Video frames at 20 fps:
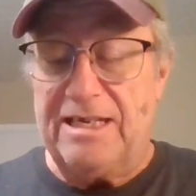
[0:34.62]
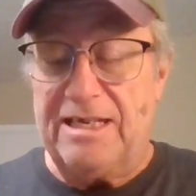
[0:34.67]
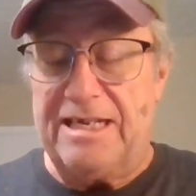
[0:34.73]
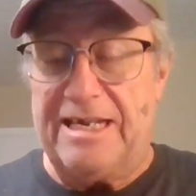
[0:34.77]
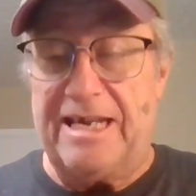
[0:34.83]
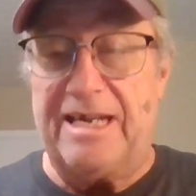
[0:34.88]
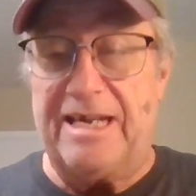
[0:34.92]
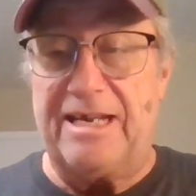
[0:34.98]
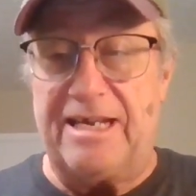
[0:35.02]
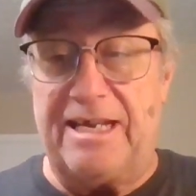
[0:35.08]

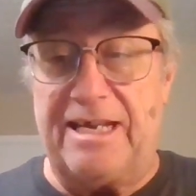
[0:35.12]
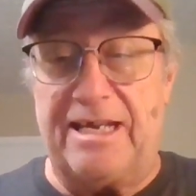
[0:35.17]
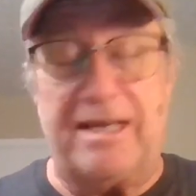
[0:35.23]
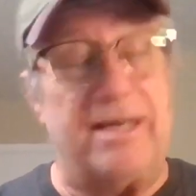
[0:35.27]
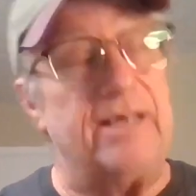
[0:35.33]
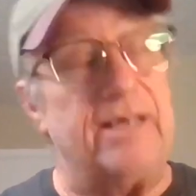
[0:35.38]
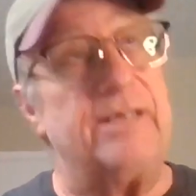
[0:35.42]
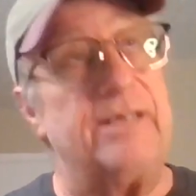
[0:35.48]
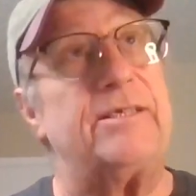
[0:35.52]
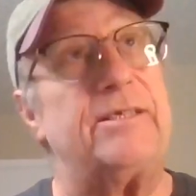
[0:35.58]
it
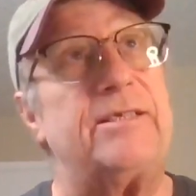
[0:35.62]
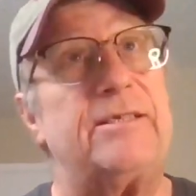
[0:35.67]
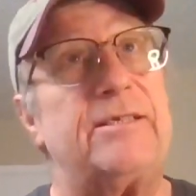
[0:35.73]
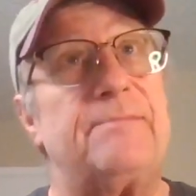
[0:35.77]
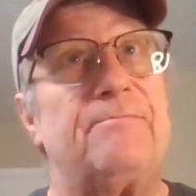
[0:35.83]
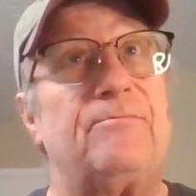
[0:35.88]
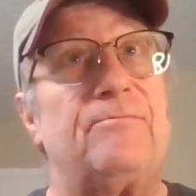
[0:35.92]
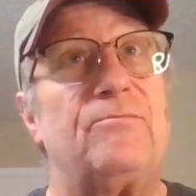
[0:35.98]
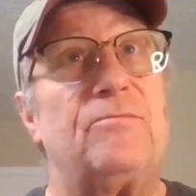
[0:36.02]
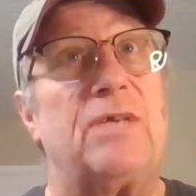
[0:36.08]
is
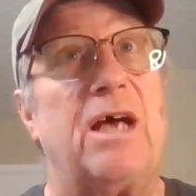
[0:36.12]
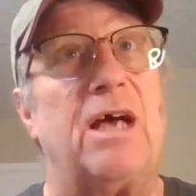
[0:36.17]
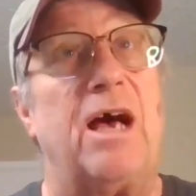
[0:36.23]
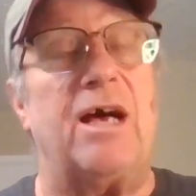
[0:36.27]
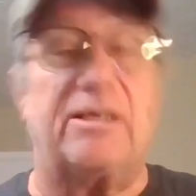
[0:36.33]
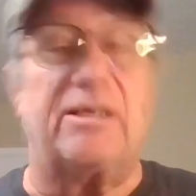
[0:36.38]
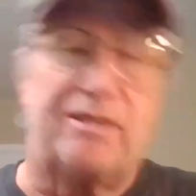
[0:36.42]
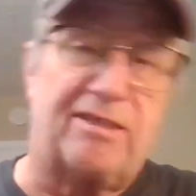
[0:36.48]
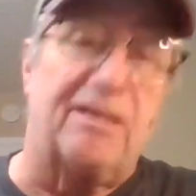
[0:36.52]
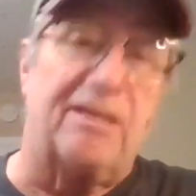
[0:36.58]

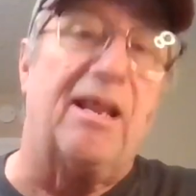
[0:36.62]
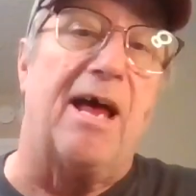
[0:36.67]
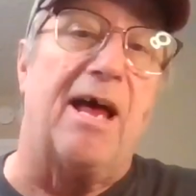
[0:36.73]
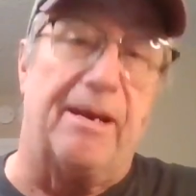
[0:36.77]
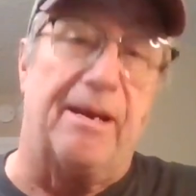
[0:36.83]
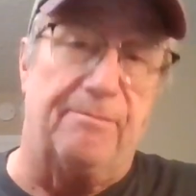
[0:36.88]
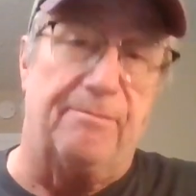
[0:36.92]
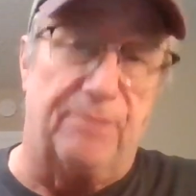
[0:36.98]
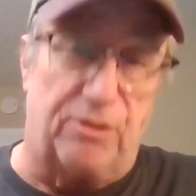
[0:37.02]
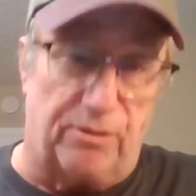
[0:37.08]
a
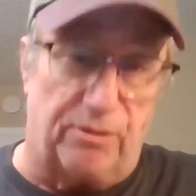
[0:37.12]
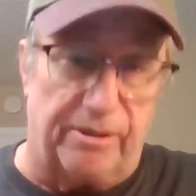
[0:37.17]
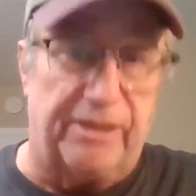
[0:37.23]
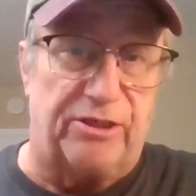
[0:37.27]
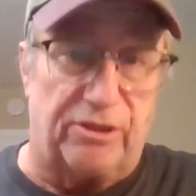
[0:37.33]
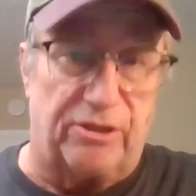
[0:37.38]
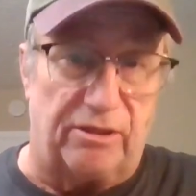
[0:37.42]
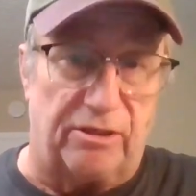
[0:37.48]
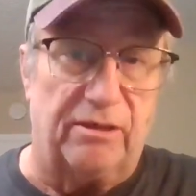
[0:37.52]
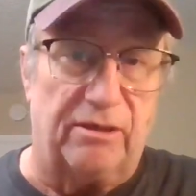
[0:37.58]
slime
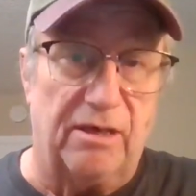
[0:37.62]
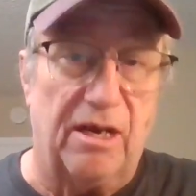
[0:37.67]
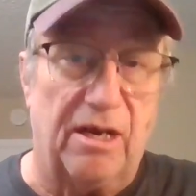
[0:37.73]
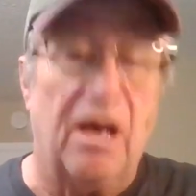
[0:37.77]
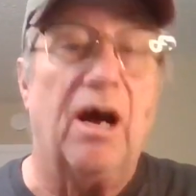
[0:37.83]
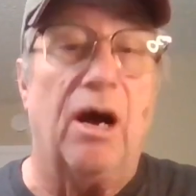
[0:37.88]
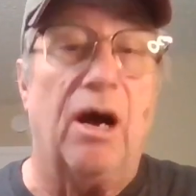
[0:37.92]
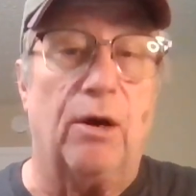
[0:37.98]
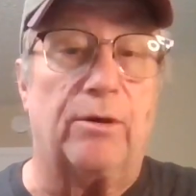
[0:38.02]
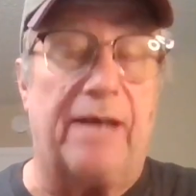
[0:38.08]
creature.
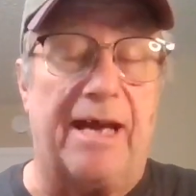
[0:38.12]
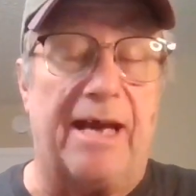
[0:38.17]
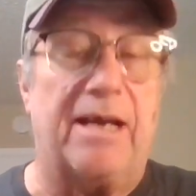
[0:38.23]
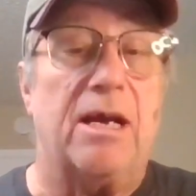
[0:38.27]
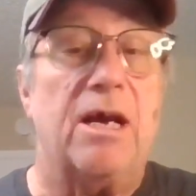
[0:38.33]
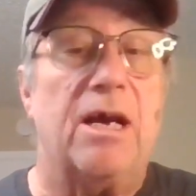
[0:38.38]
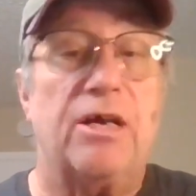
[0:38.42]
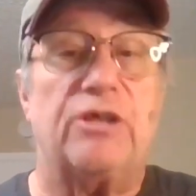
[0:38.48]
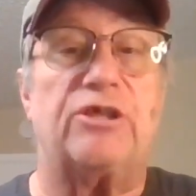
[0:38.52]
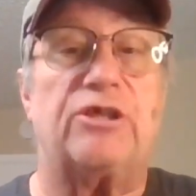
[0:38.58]
Okay,
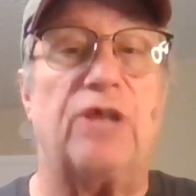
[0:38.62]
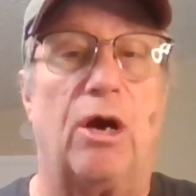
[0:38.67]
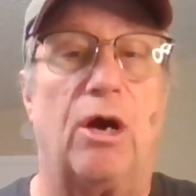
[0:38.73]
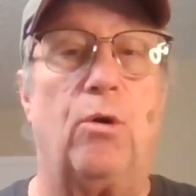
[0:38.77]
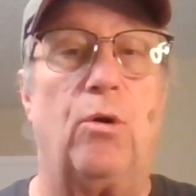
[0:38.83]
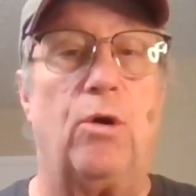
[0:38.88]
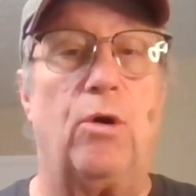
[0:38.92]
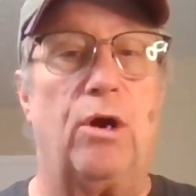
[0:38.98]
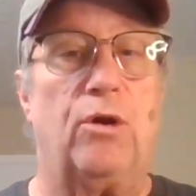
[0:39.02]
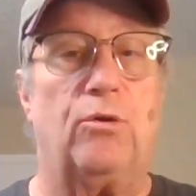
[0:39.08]

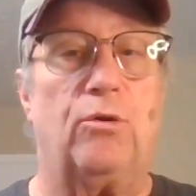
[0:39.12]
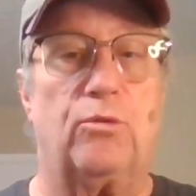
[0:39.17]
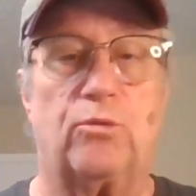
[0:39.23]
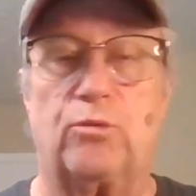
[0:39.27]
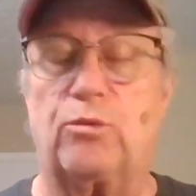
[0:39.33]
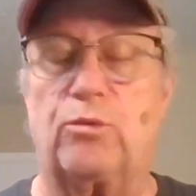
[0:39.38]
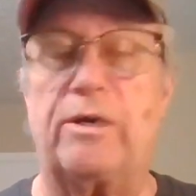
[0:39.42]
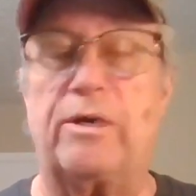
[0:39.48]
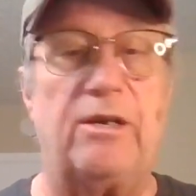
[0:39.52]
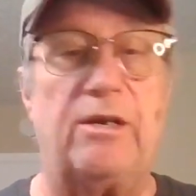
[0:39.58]
so
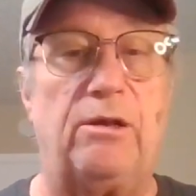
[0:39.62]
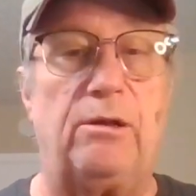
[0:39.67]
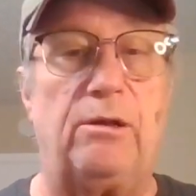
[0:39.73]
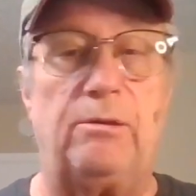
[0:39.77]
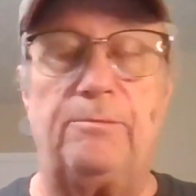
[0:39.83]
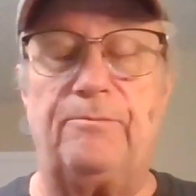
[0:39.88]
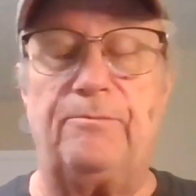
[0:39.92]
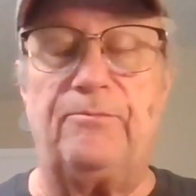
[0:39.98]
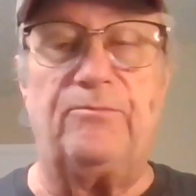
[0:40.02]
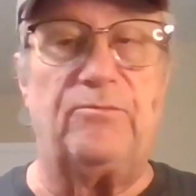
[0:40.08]

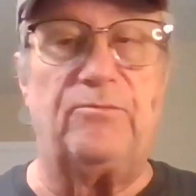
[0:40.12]
real.